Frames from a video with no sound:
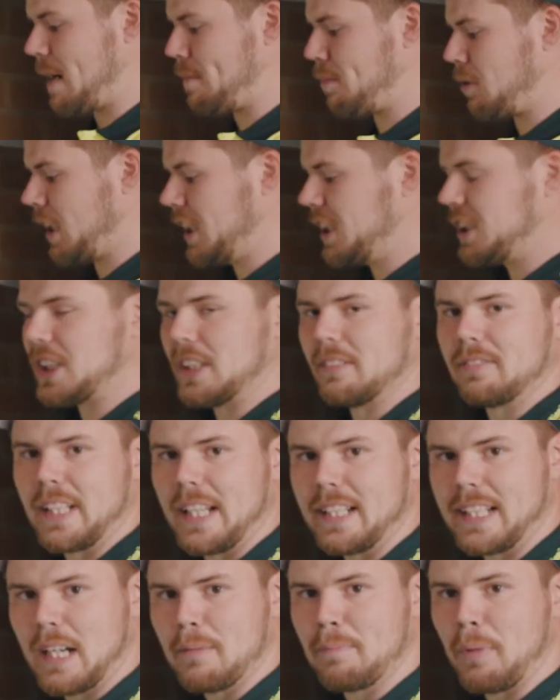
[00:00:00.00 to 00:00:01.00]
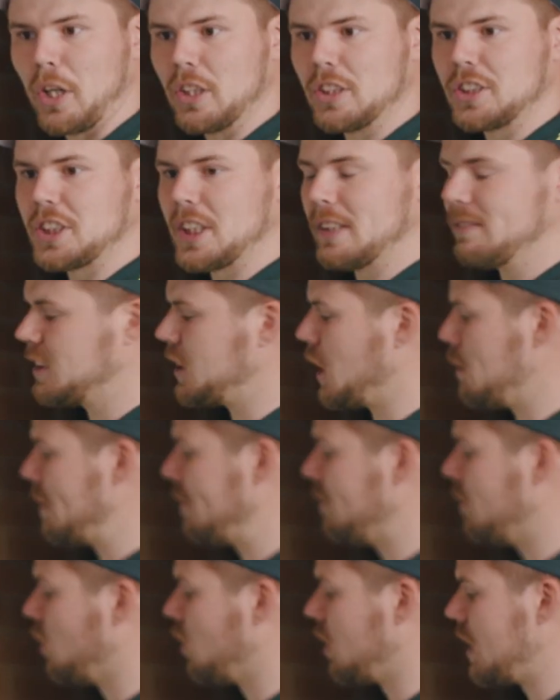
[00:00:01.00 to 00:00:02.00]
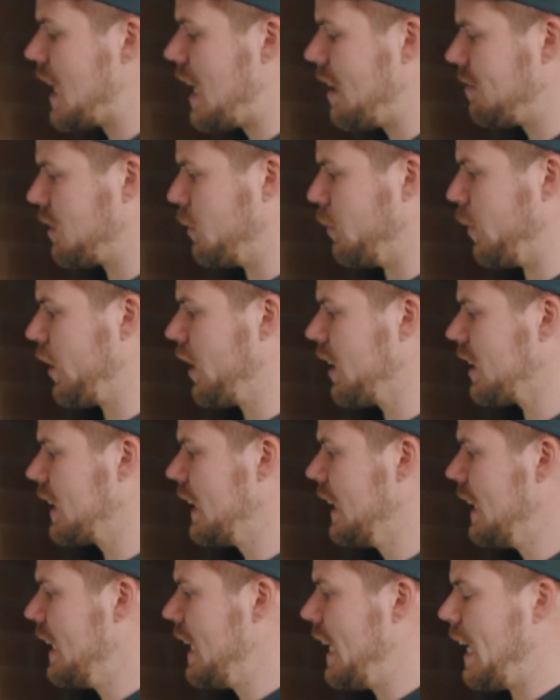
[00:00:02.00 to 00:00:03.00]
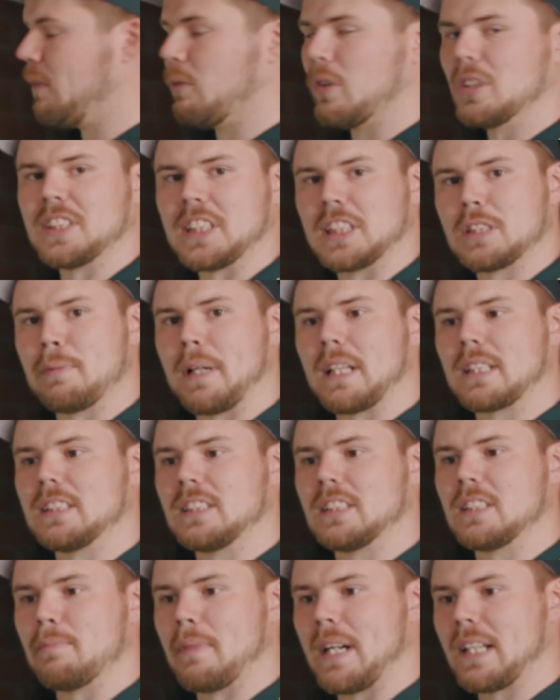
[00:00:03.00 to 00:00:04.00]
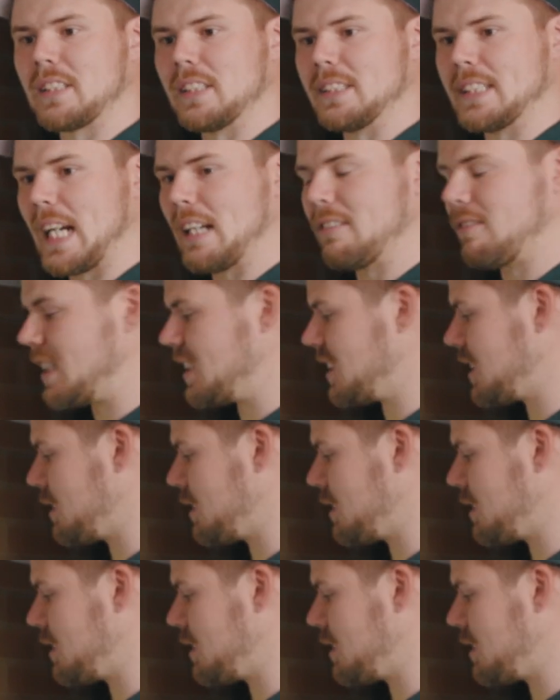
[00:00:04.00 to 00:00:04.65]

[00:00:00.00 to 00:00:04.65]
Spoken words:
our pre-shift and our post-shift, so before and after work, and what's expected to make the day run